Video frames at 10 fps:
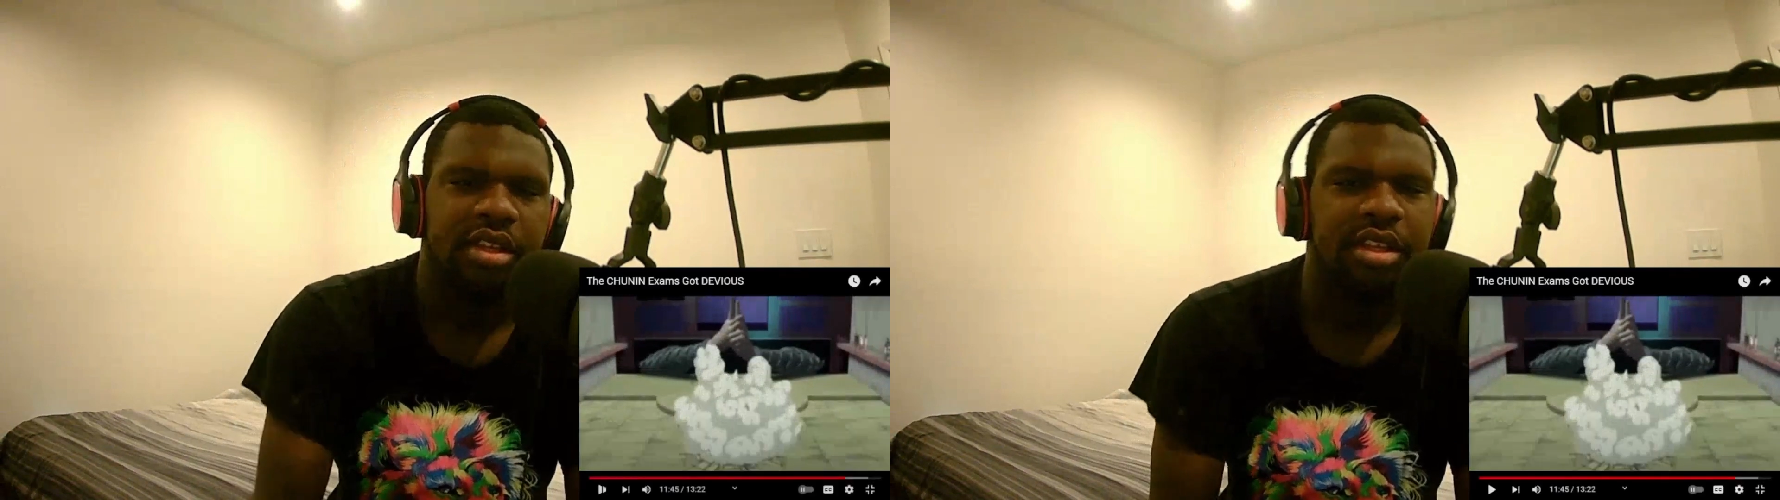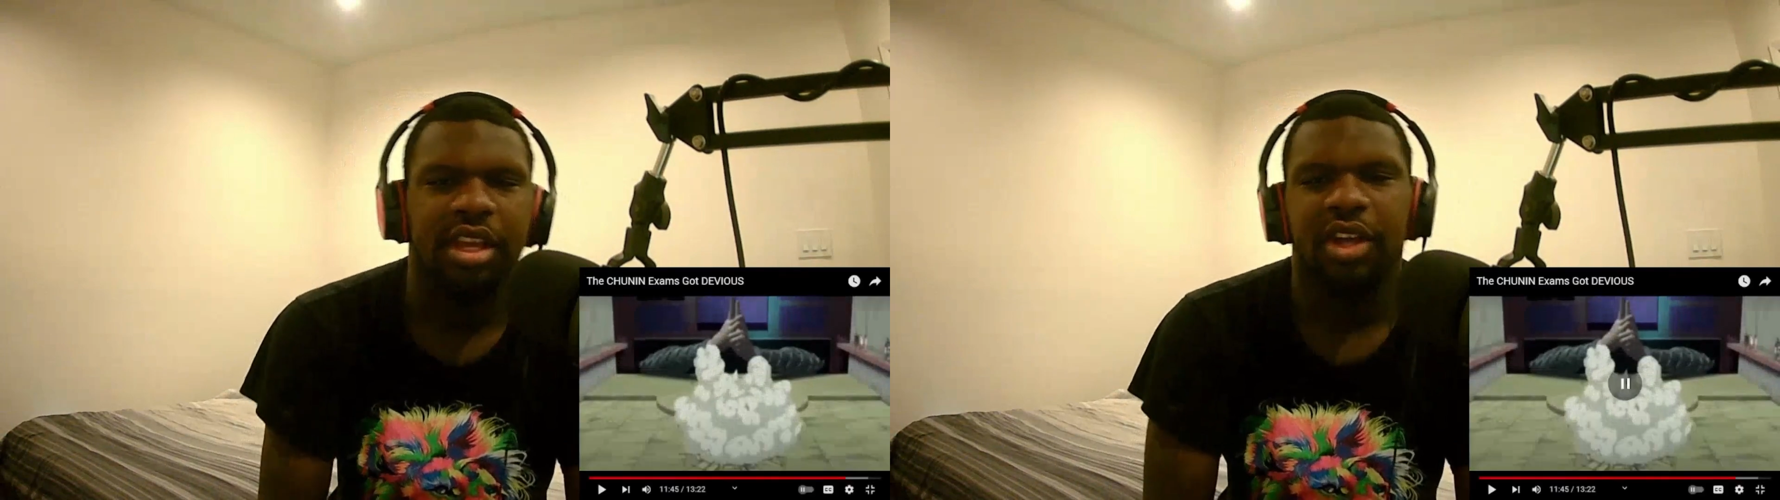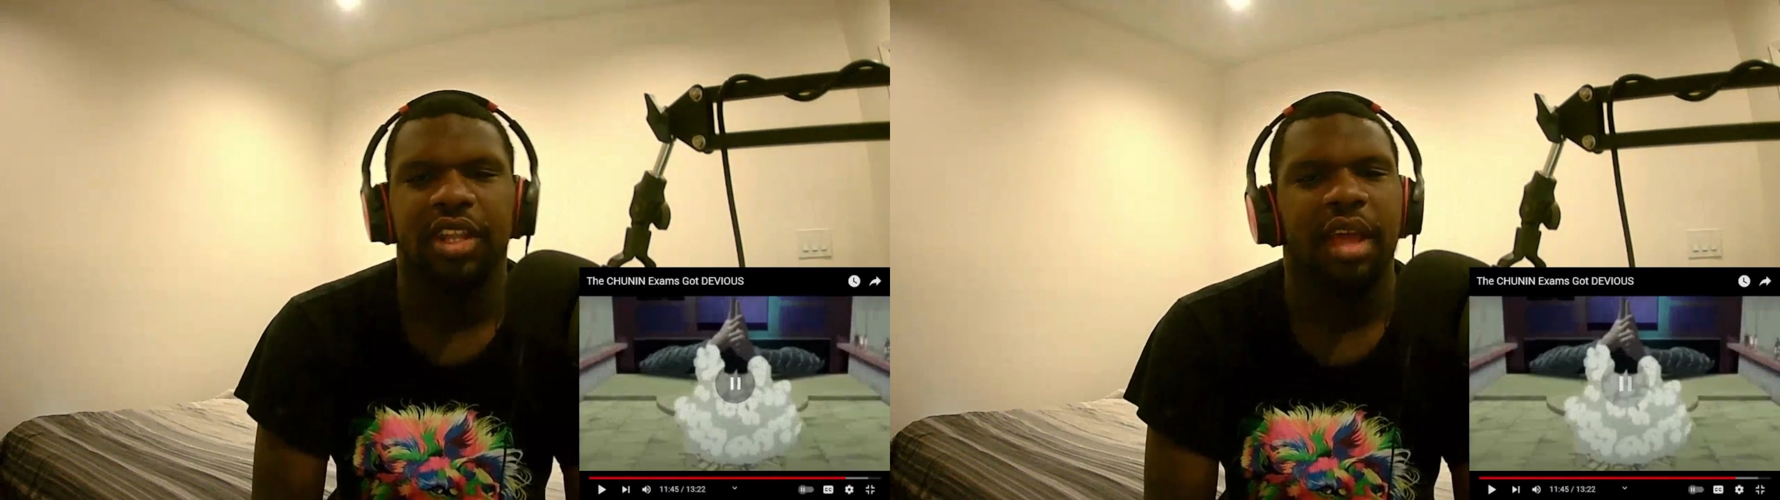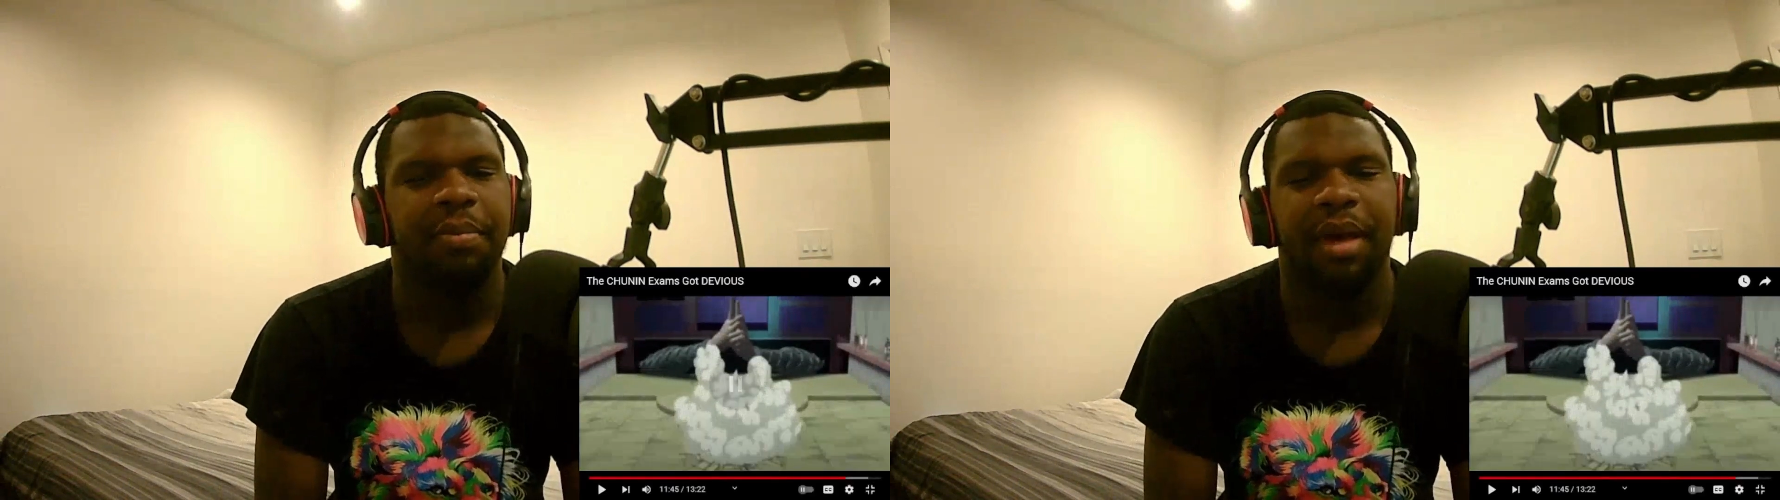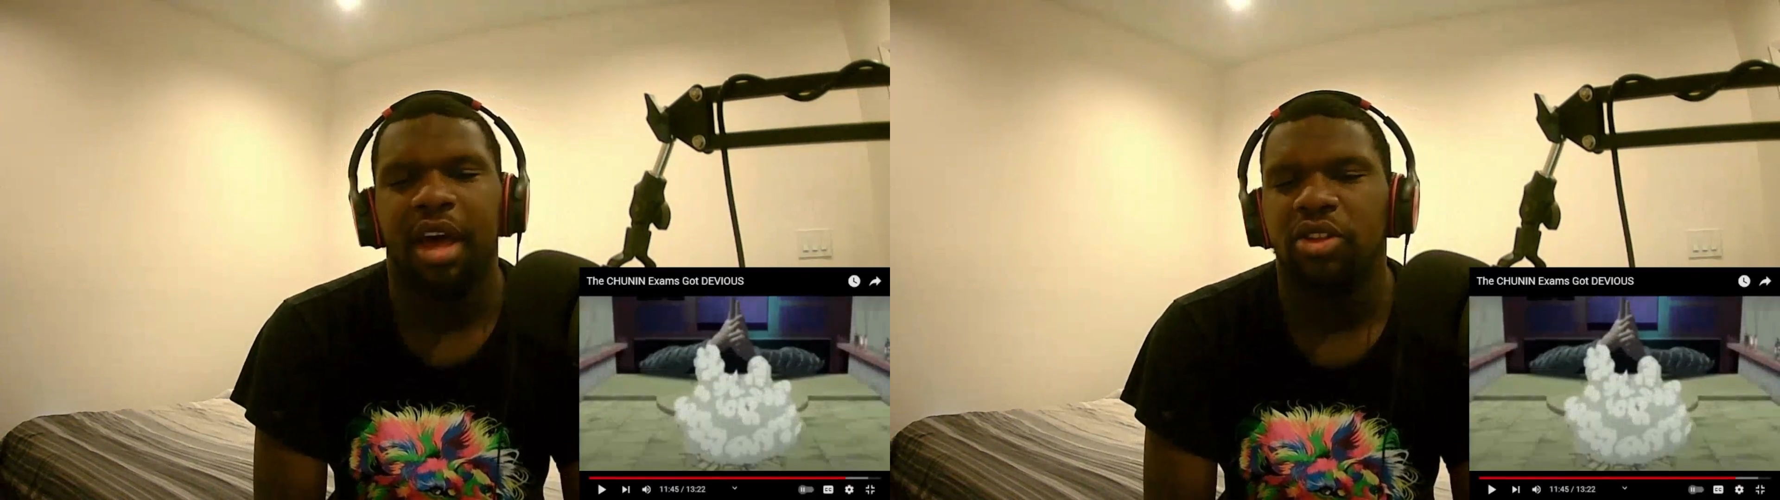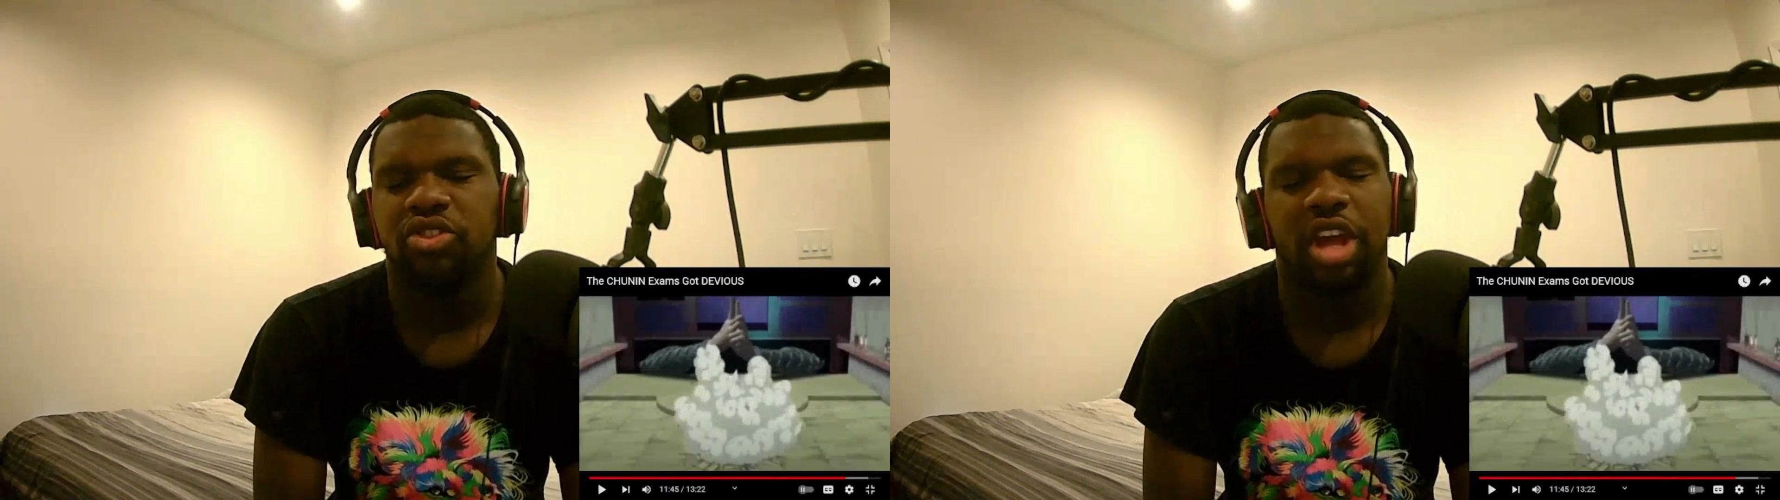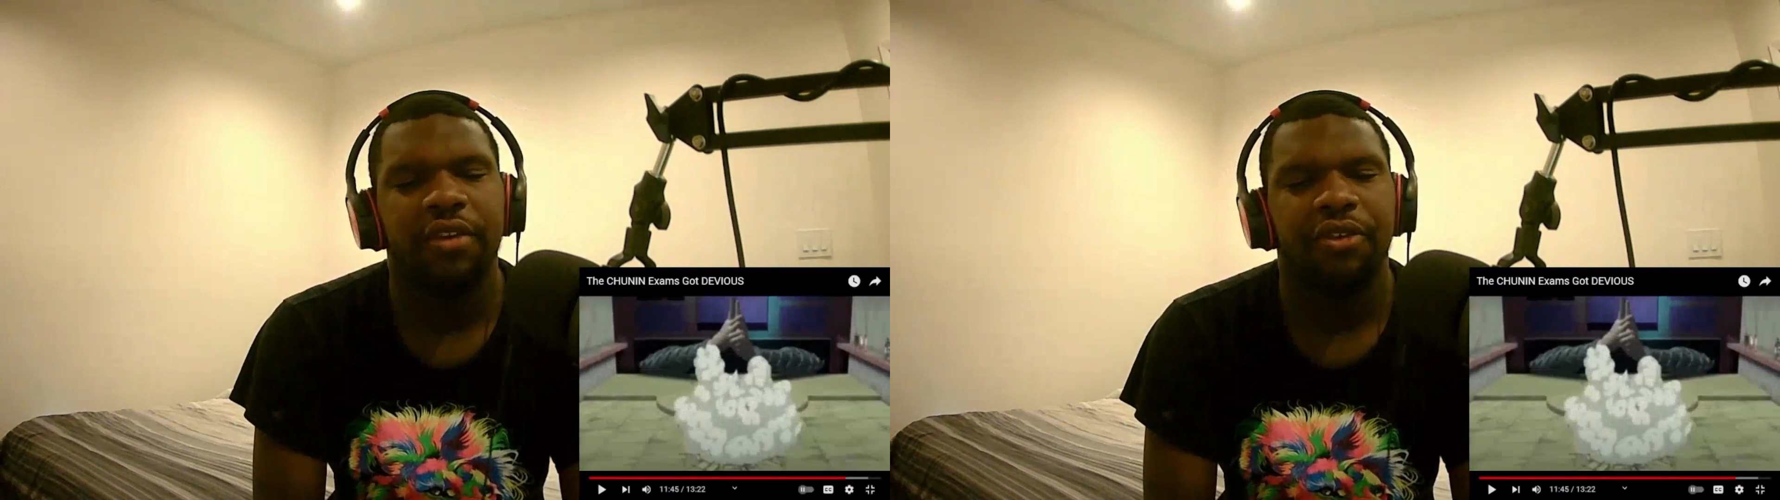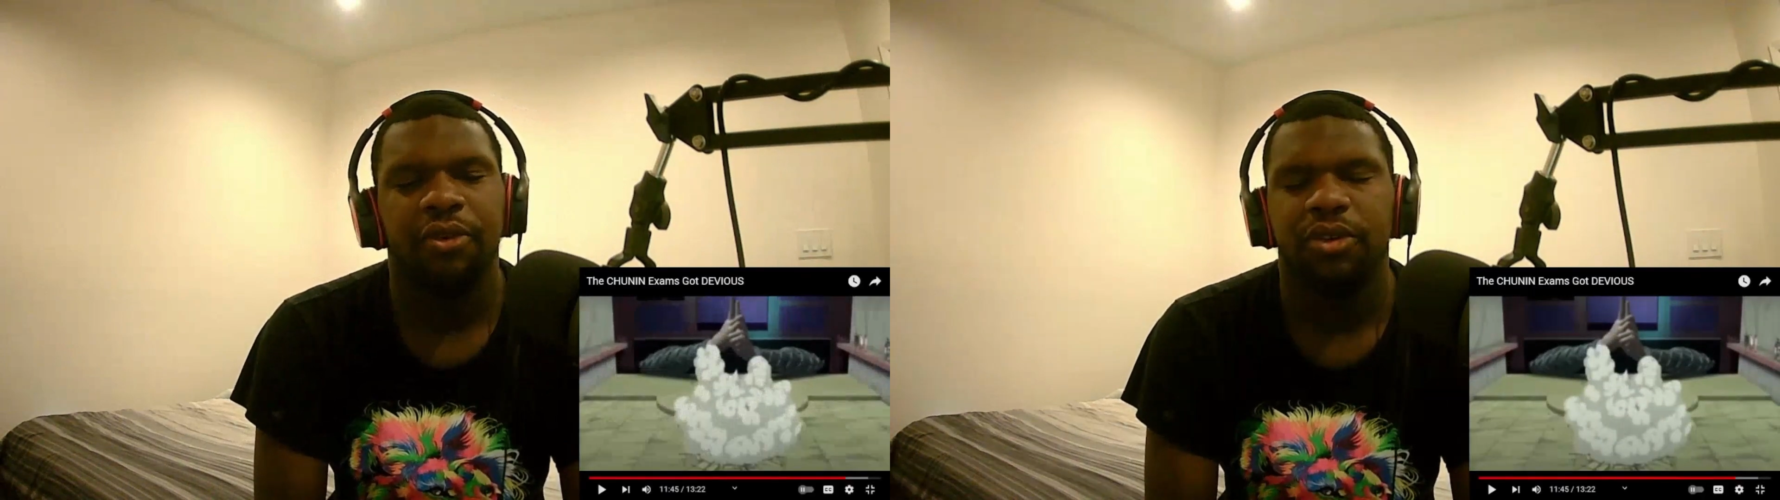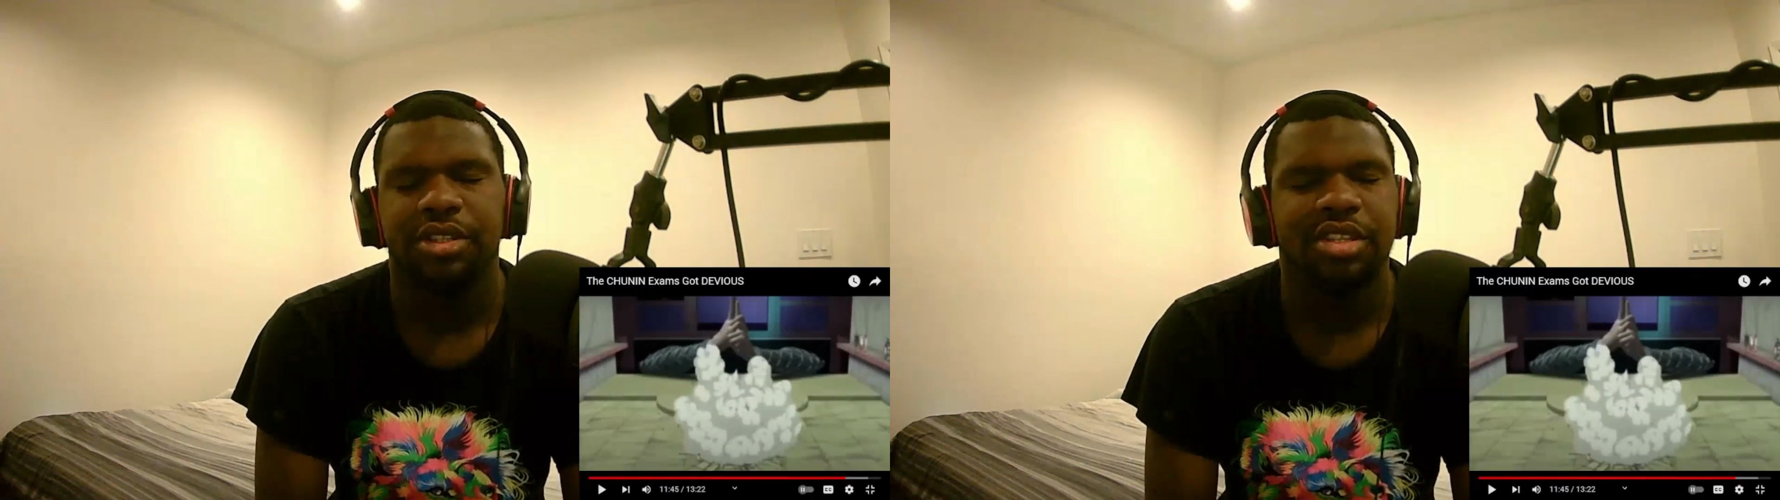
Yo, that pile driver was